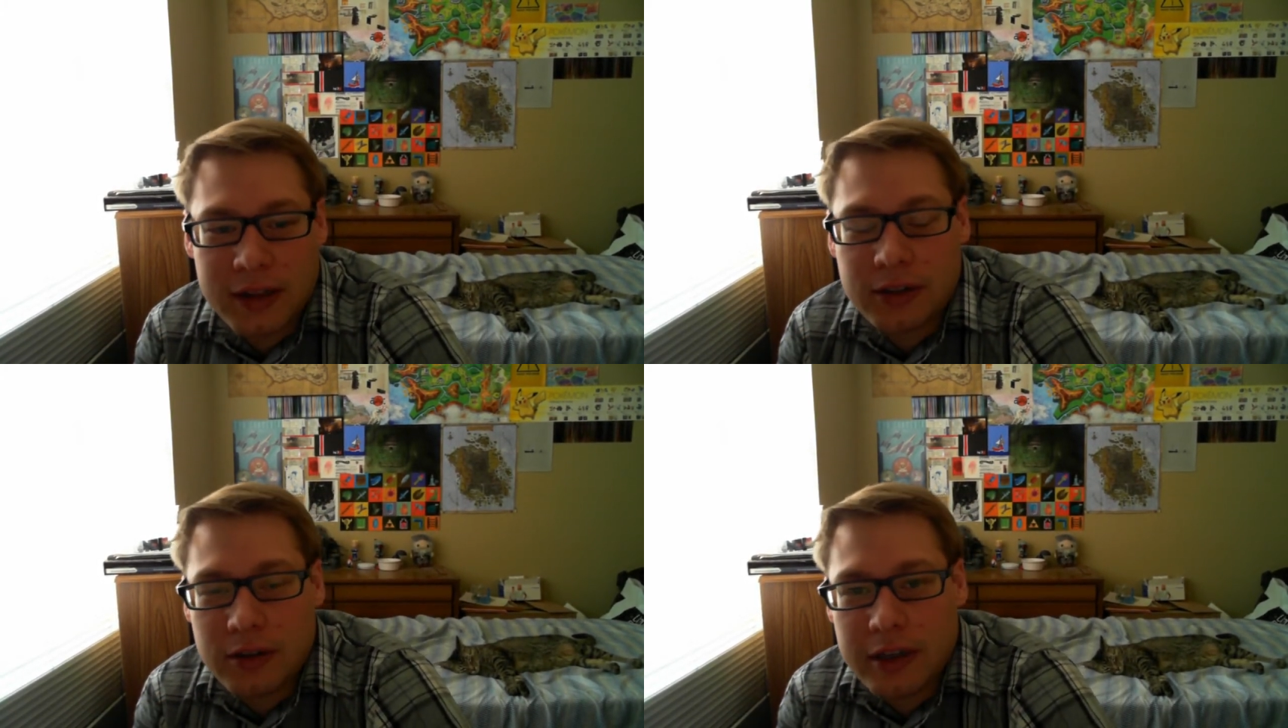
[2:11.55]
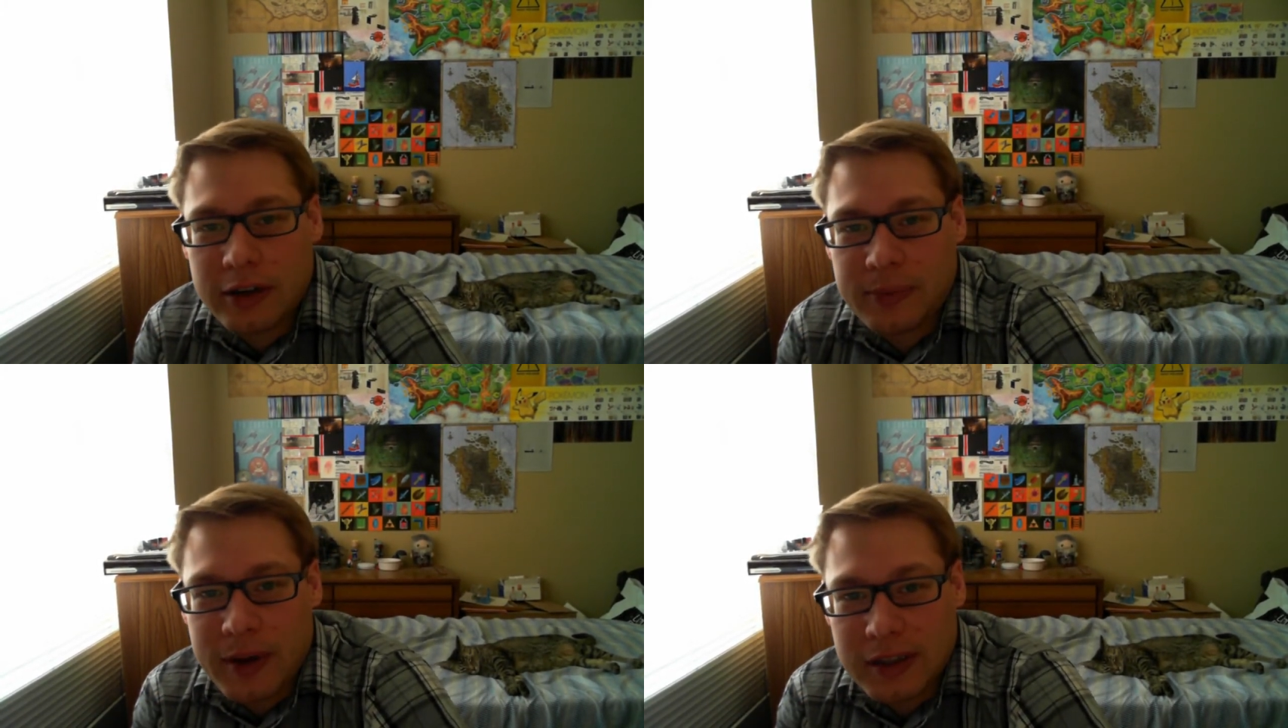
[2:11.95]
and it turns
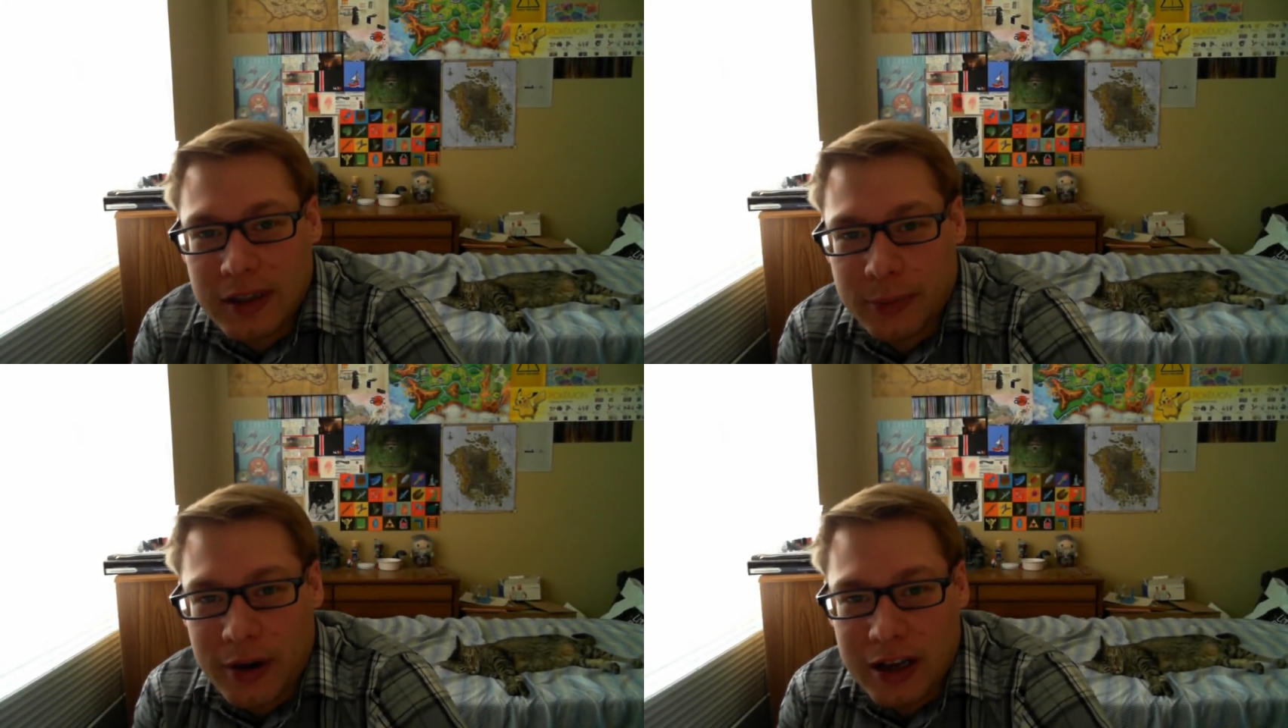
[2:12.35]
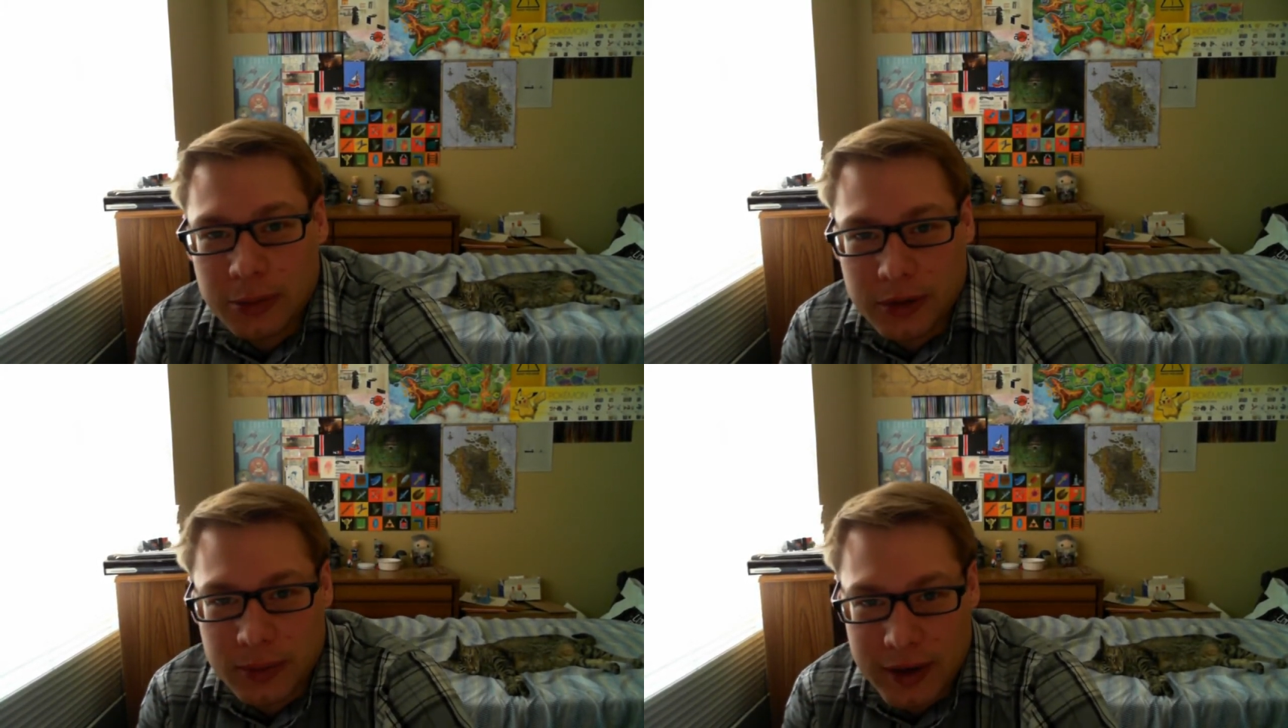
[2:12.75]
out it's basically
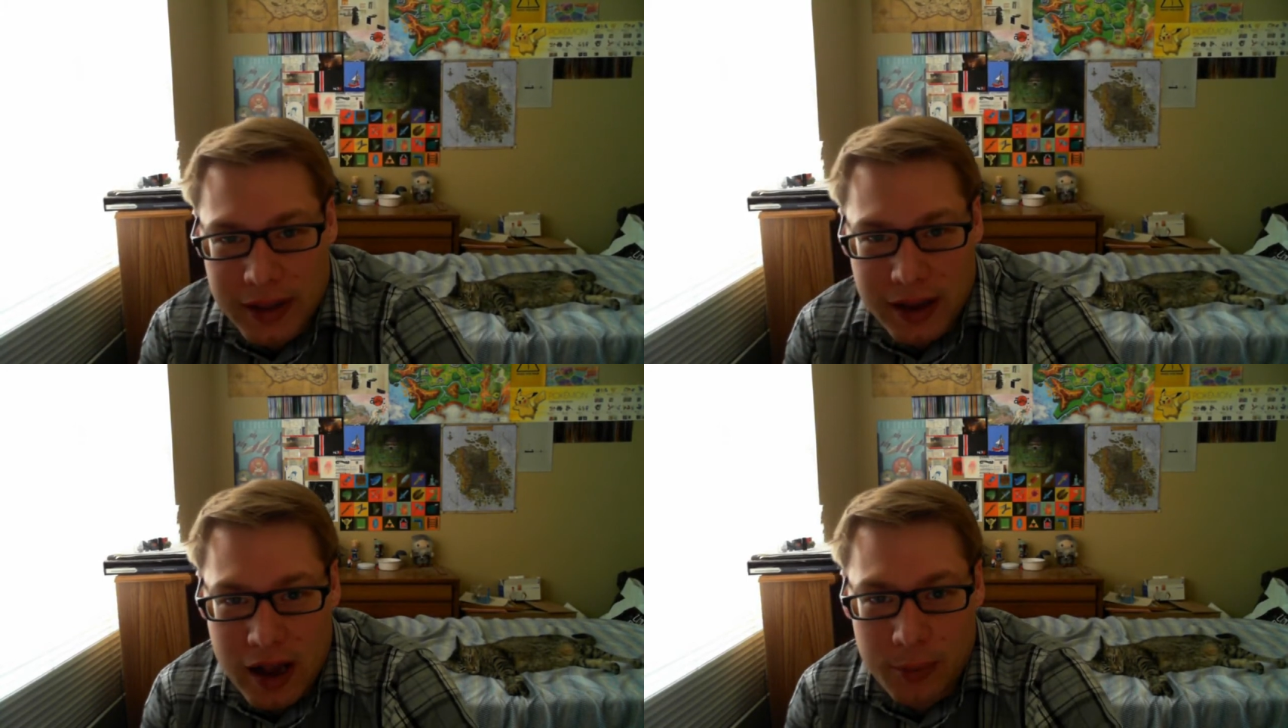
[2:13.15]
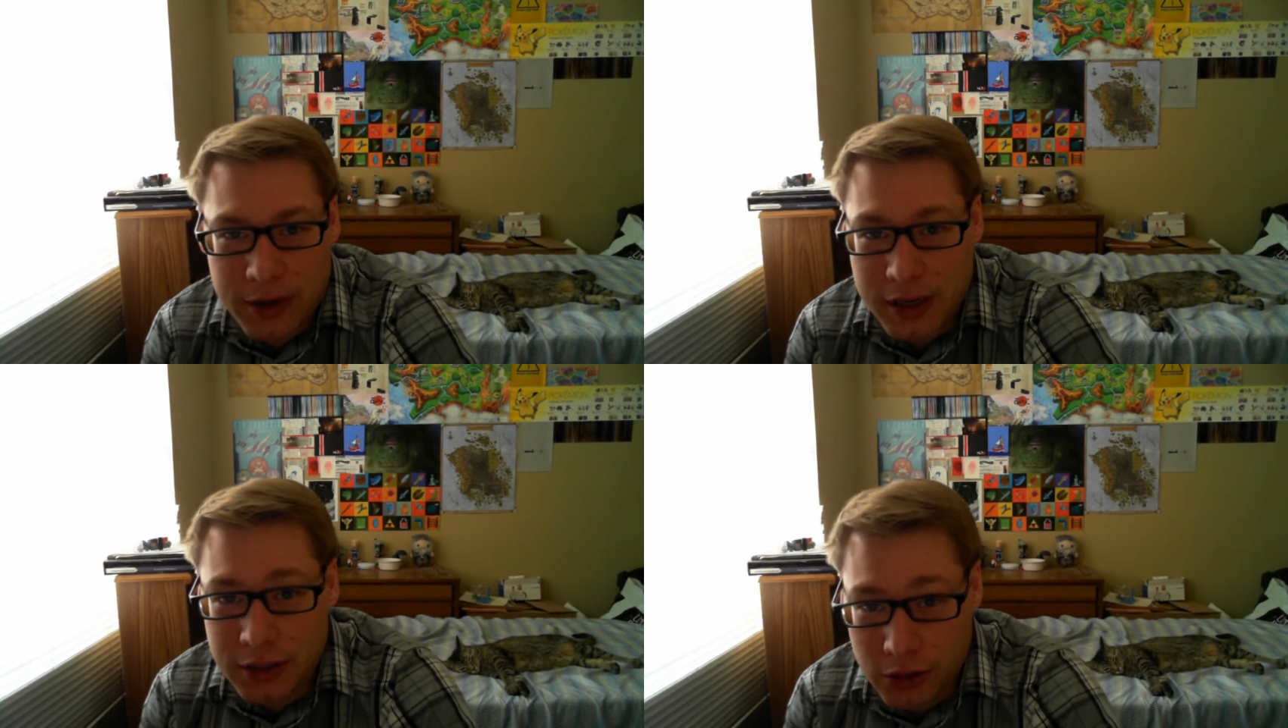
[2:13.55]
impossible to make that
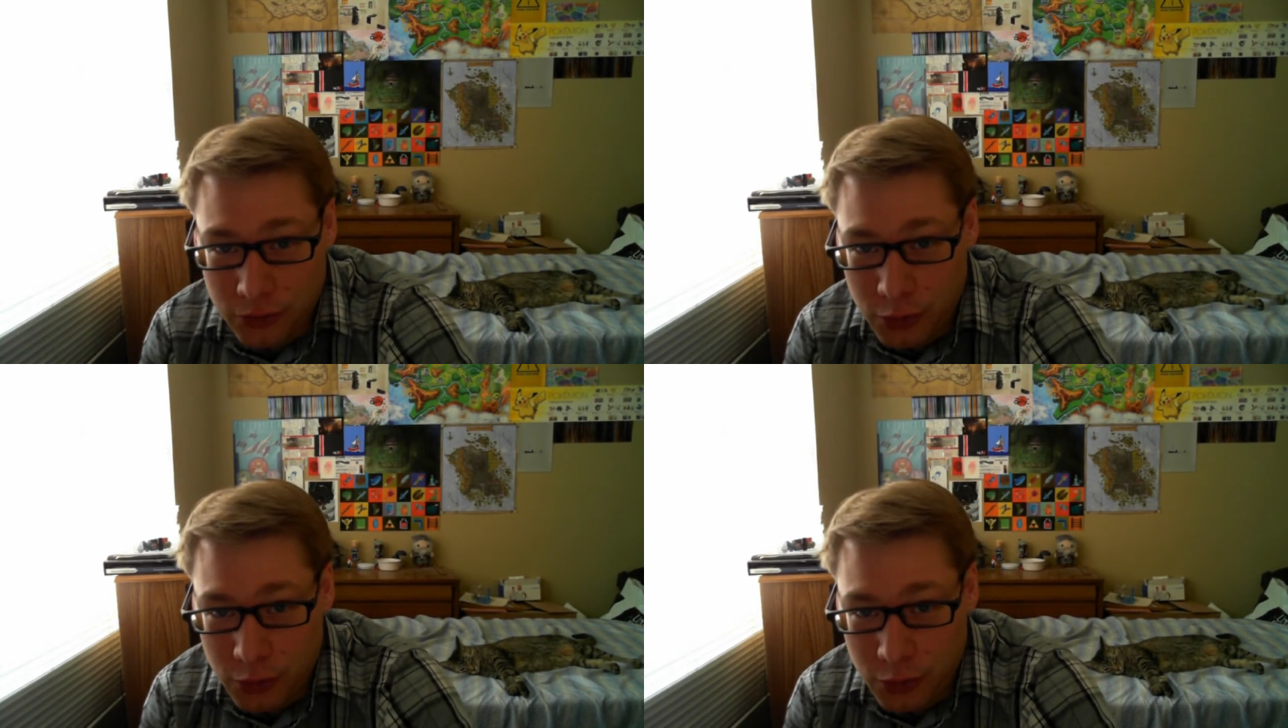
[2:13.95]
combination of